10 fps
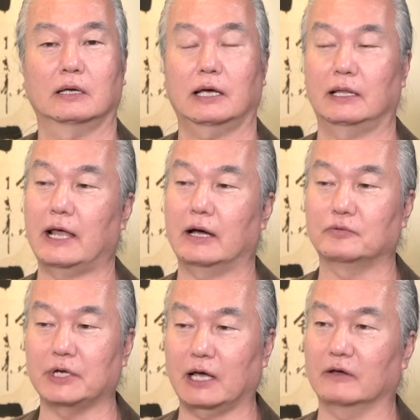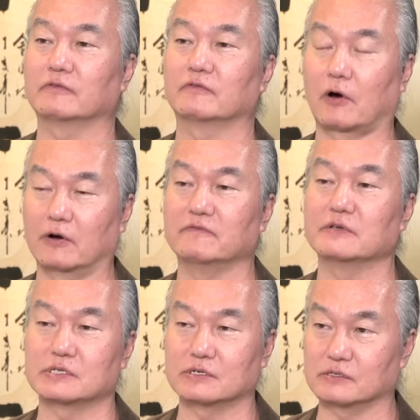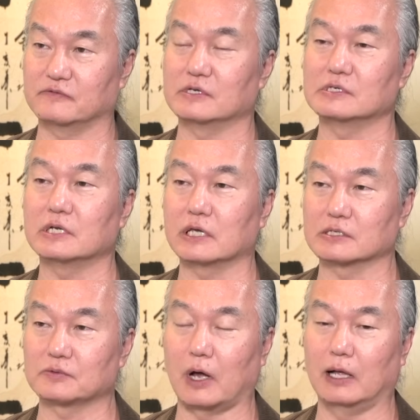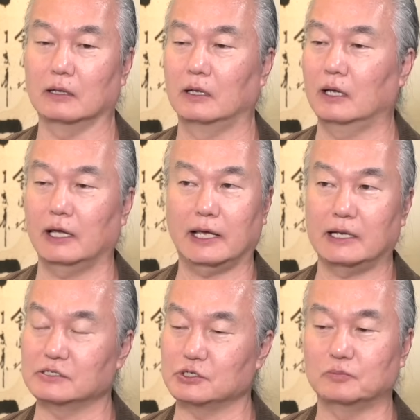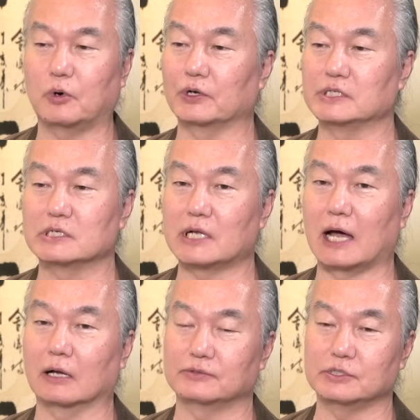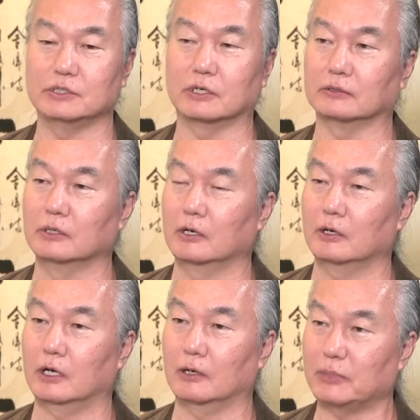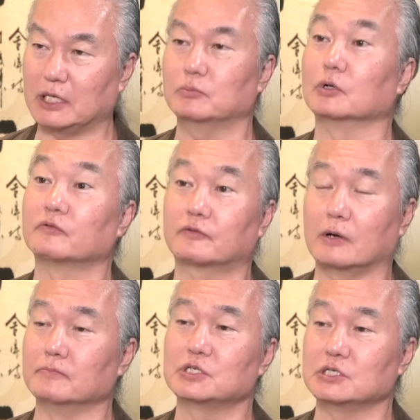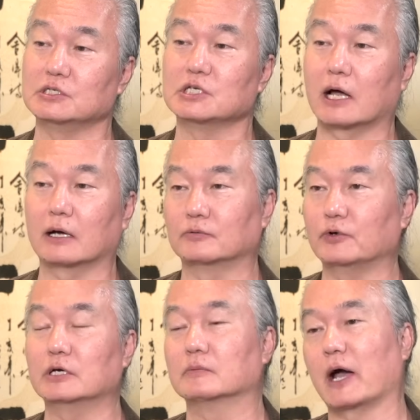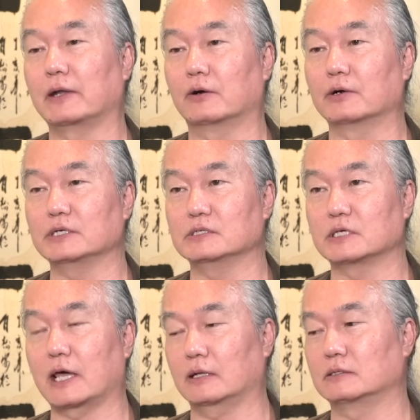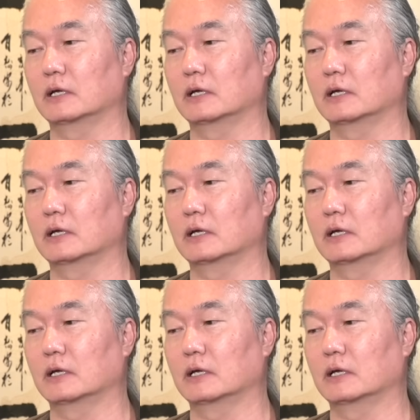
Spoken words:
and now we have foreign visitors visiting as well. And as you pointed out, people from Xinjiang, Uyghur minorities get